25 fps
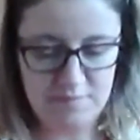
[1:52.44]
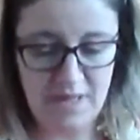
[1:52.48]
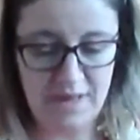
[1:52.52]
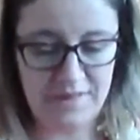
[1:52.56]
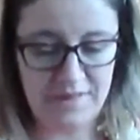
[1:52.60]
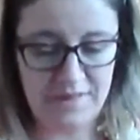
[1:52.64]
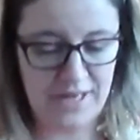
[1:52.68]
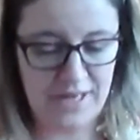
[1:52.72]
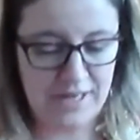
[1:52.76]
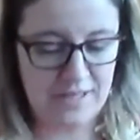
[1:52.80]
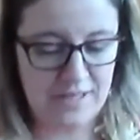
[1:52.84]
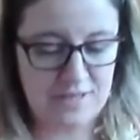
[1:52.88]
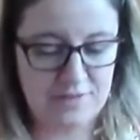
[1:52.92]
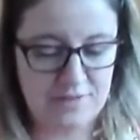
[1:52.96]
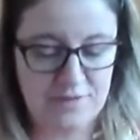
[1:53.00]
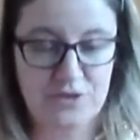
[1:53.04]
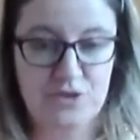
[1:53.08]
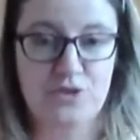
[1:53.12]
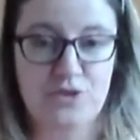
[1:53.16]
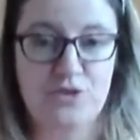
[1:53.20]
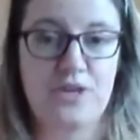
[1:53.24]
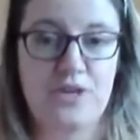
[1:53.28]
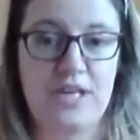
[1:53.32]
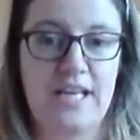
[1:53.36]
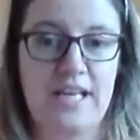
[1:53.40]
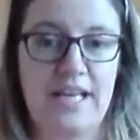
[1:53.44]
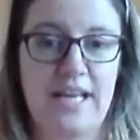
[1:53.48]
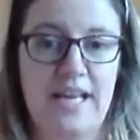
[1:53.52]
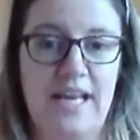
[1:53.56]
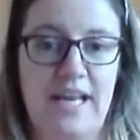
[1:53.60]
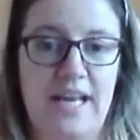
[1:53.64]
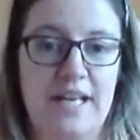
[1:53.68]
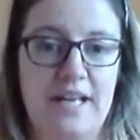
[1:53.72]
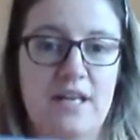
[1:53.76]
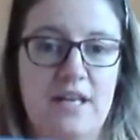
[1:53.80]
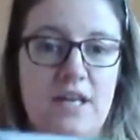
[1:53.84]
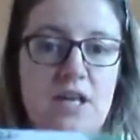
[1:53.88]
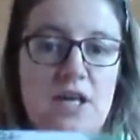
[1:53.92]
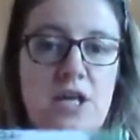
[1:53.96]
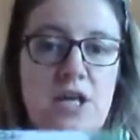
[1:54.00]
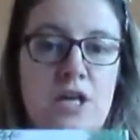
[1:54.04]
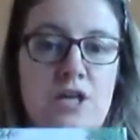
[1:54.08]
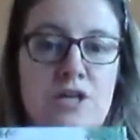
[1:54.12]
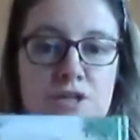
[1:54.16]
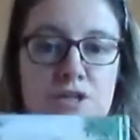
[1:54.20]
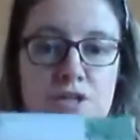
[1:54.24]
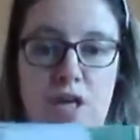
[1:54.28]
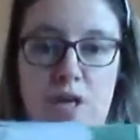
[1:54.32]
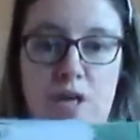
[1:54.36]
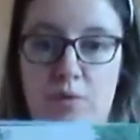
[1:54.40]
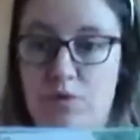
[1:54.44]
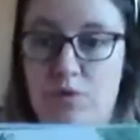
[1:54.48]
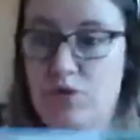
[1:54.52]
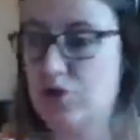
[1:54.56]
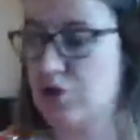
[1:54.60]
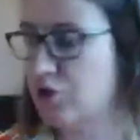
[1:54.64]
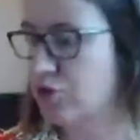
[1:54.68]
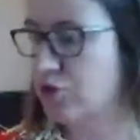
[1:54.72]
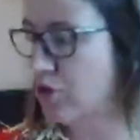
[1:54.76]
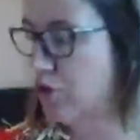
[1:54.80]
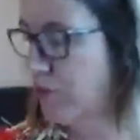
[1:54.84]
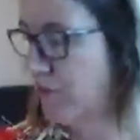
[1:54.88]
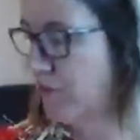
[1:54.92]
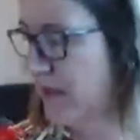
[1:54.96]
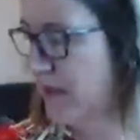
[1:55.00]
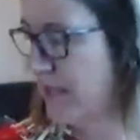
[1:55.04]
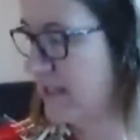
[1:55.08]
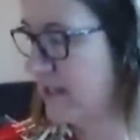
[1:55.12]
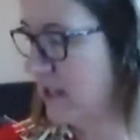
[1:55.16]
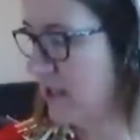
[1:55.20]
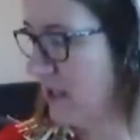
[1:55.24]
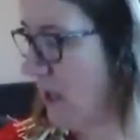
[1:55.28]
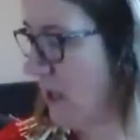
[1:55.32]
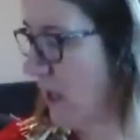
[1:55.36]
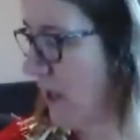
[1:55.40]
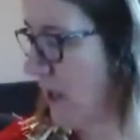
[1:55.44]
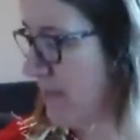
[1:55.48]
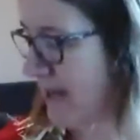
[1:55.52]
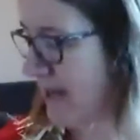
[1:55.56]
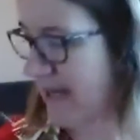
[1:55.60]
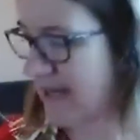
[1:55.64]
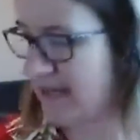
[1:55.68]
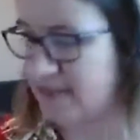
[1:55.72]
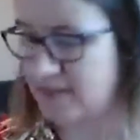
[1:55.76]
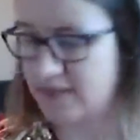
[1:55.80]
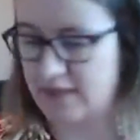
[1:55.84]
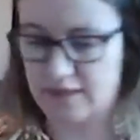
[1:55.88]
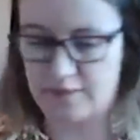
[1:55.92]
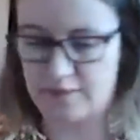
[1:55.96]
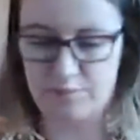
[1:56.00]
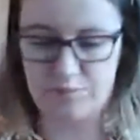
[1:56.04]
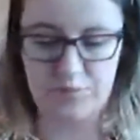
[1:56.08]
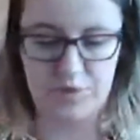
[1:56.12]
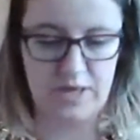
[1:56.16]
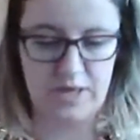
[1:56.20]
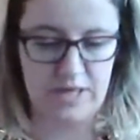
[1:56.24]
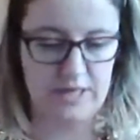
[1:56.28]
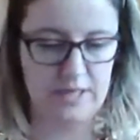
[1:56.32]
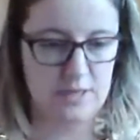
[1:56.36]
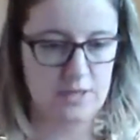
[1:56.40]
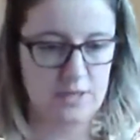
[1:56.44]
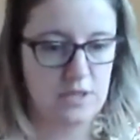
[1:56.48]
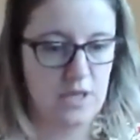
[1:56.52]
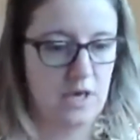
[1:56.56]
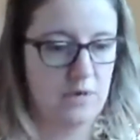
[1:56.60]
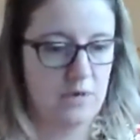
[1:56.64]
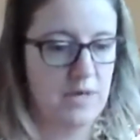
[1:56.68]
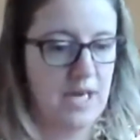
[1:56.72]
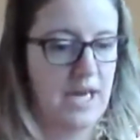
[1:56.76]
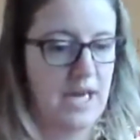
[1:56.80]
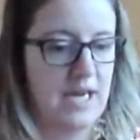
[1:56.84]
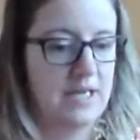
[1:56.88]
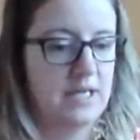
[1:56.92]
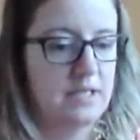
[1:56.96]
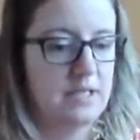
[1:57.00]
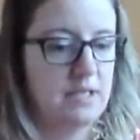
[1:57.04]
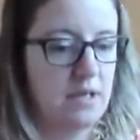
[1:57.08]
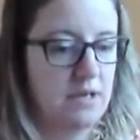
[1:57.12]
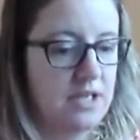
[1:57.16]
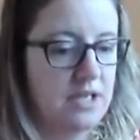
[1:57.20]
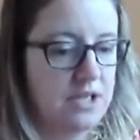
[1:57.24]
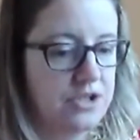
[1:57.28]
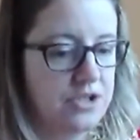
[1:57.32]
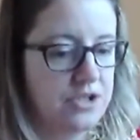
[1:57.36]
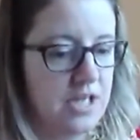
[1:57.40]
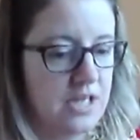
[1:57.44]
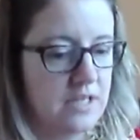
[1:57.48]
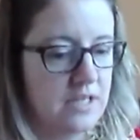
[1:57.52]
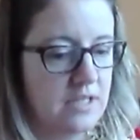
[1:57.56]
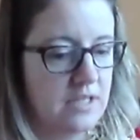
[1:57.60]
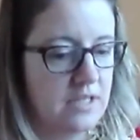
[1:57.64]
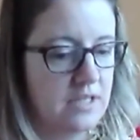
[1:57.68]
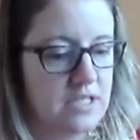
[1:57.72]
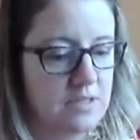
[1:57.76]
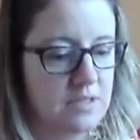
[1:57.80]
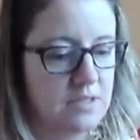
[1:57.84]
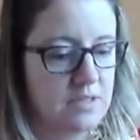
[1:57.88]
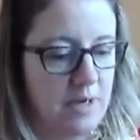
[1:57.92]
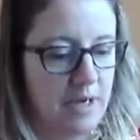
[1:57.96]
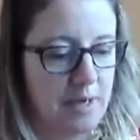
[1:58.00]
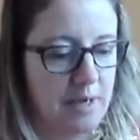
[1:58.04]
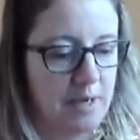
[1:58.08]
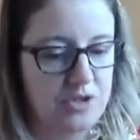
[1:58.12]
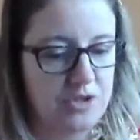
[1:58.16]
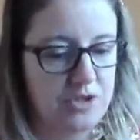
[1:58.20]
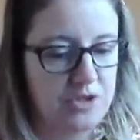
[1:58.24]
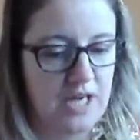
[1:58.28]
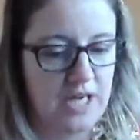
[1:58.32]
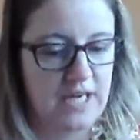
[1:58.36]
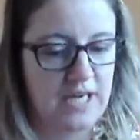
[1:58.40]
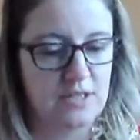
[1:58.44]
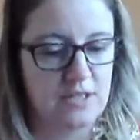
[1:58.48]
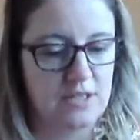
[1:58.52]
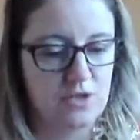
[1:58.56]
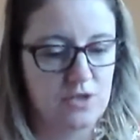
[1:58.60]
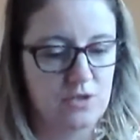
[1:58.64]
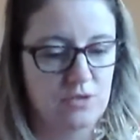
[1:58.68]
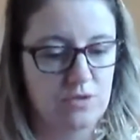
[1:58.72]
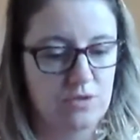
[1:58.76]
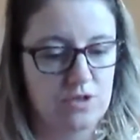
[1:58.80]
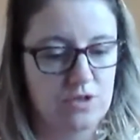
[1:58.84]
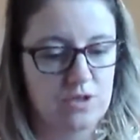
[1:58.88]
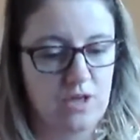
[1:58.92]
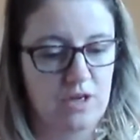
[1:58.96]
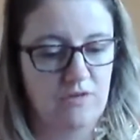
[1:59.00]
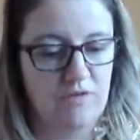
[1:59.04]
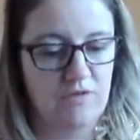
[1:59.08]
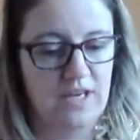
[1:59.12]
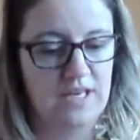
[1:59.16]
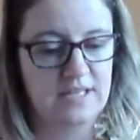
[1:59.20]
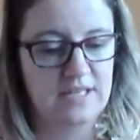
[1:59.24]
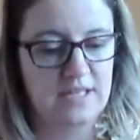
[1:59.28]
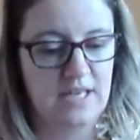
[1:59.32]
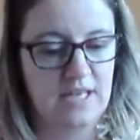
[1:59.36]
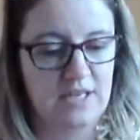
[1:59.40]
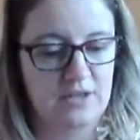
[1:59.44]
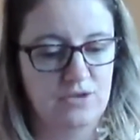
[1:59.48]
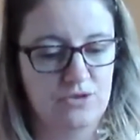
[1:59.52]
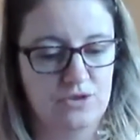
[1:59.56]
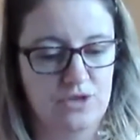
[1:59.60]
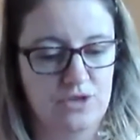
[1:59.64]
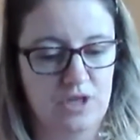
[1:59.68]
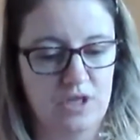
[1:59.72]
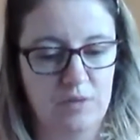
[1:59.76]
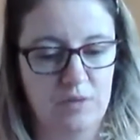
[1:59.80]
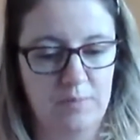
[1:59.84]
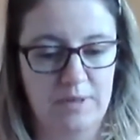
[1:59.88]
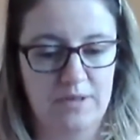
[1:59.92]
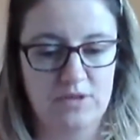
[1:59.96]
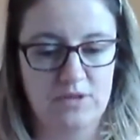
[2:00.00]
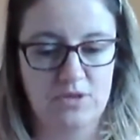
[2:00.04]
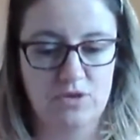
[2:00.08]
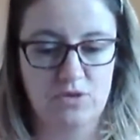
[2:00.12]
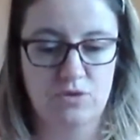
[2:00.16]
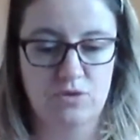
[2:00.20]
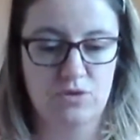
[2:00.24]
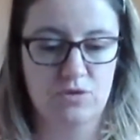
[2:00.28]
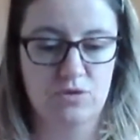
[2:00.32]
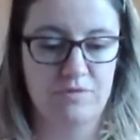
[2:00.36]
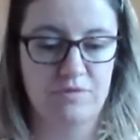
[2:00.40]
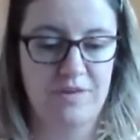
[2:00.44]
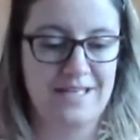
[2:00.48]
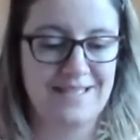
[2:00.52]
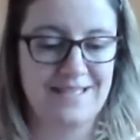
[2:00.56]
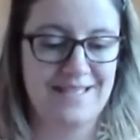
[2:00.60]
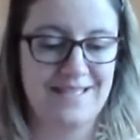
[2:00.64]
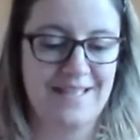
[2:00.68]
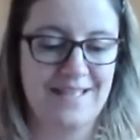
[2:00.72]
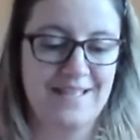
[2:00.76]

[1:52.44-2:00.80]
Thanks for joining. So stories, amazing, brilliant. Okay, so let's check the list. Paper chains, done, snowflakes, angels, jingle bell stories.